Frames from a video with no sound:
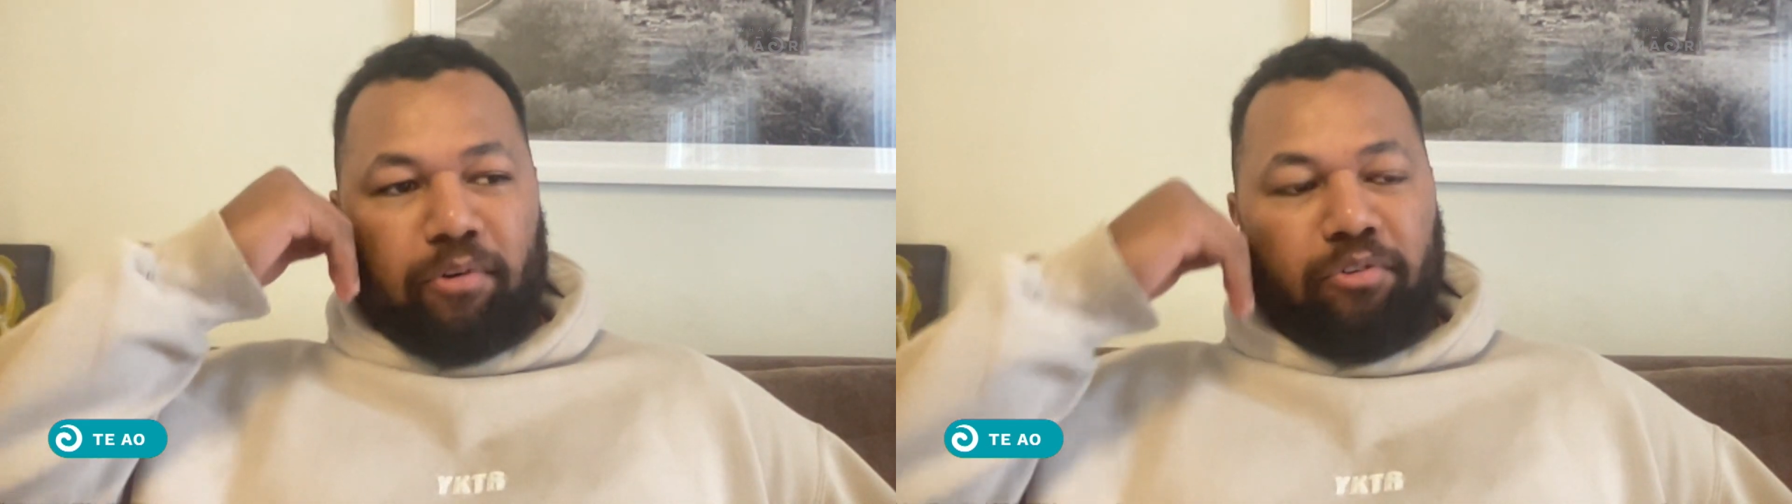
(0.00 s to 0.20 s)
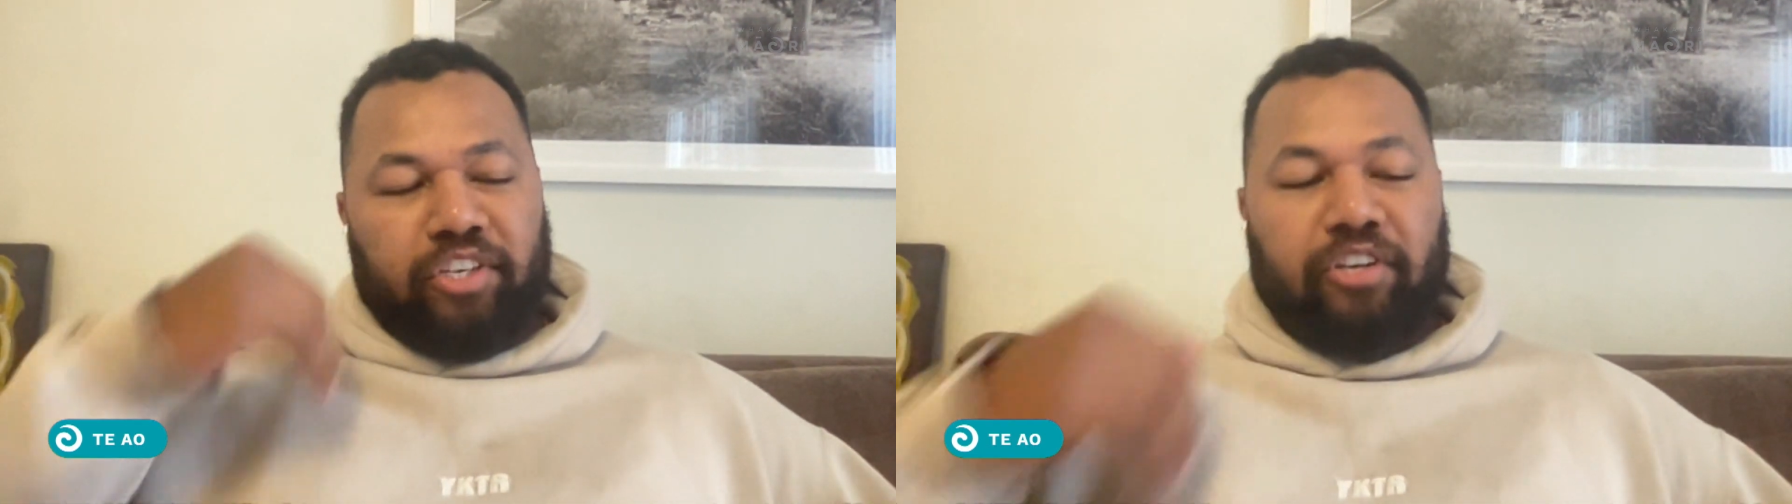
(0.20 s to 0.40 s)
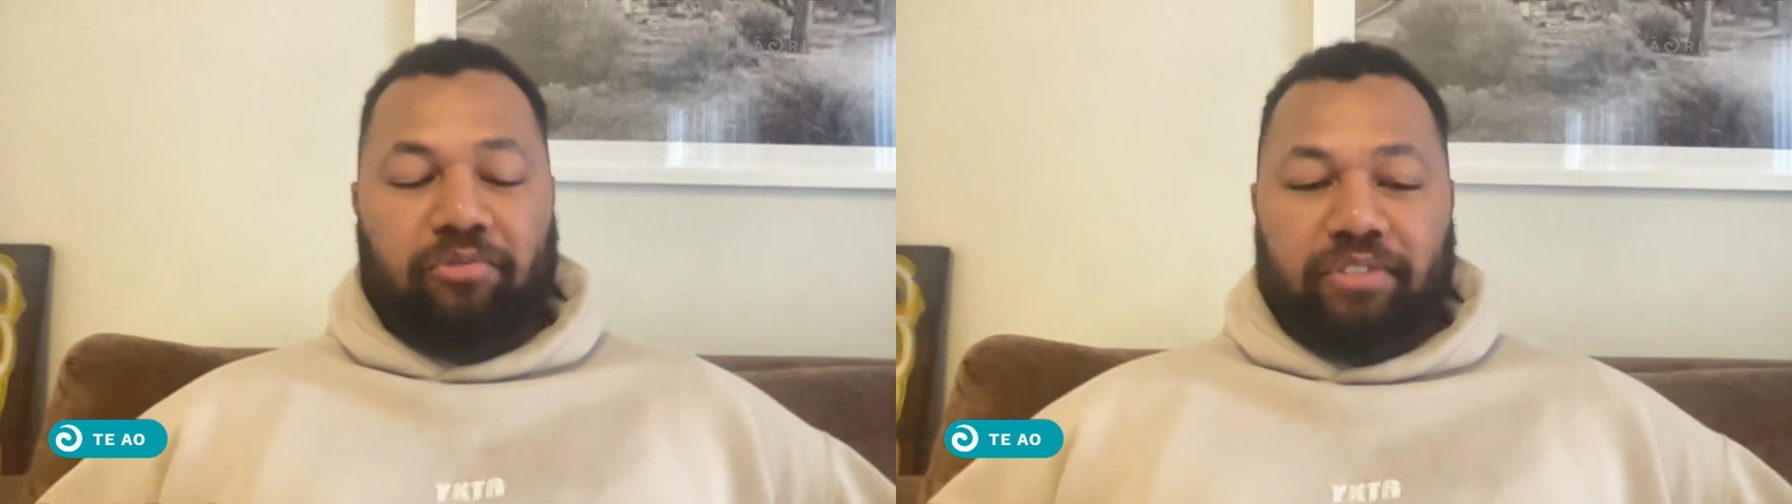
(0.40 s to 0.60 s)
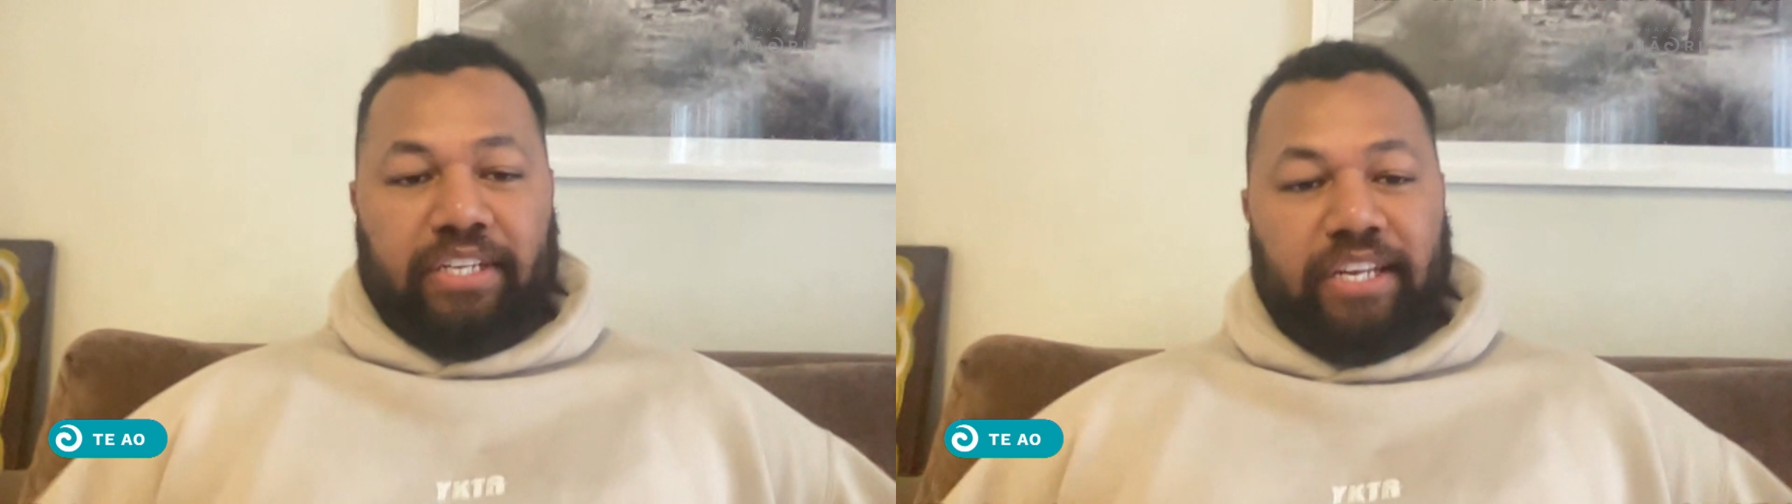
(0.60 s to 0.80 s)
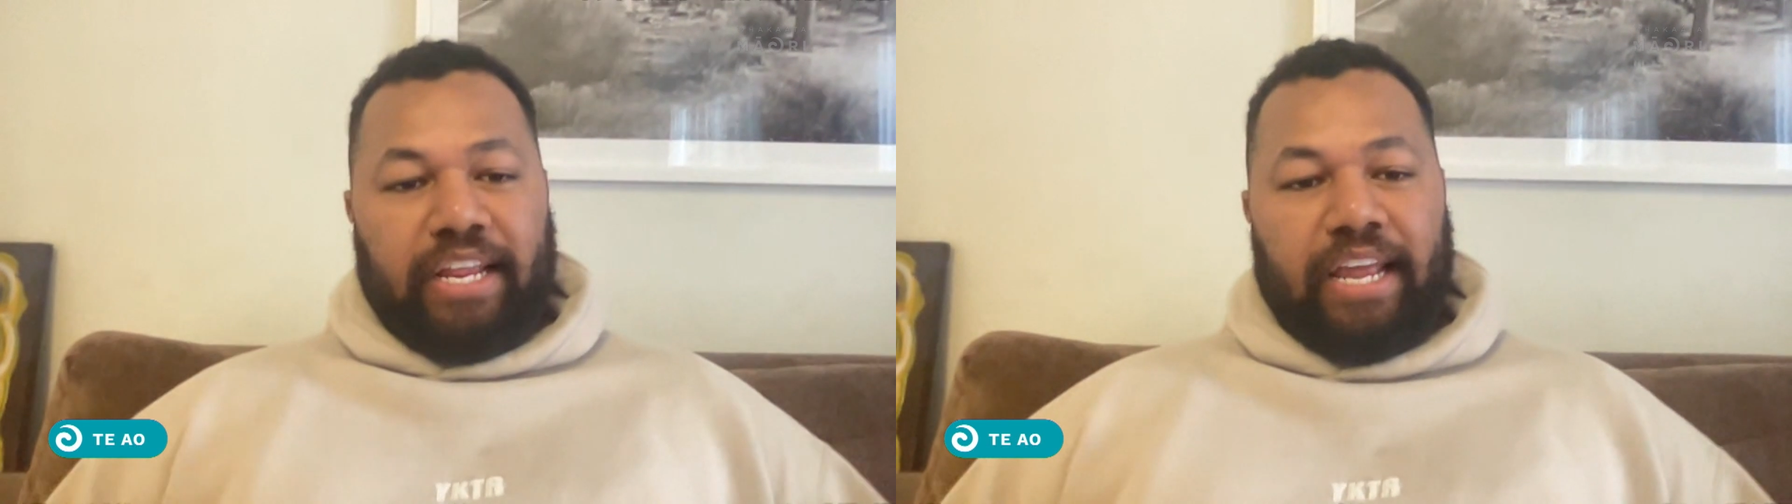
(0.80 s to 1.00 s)
Bruce Hills,
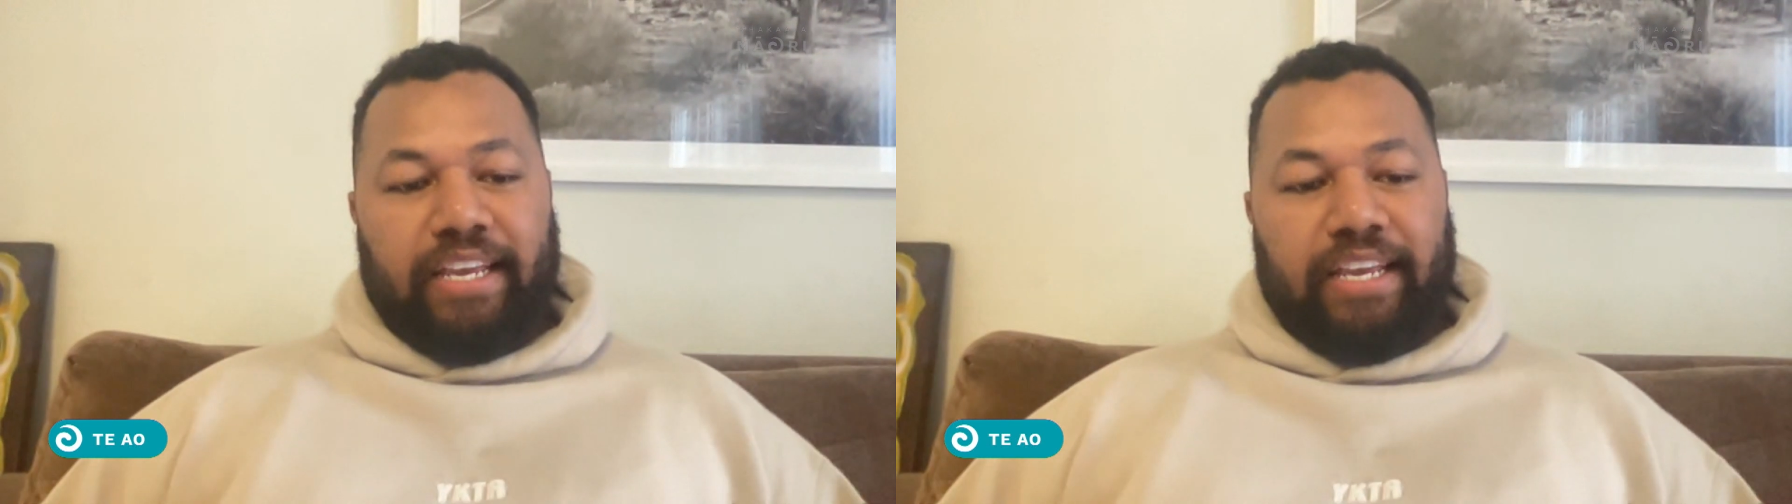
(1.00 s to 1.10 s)
and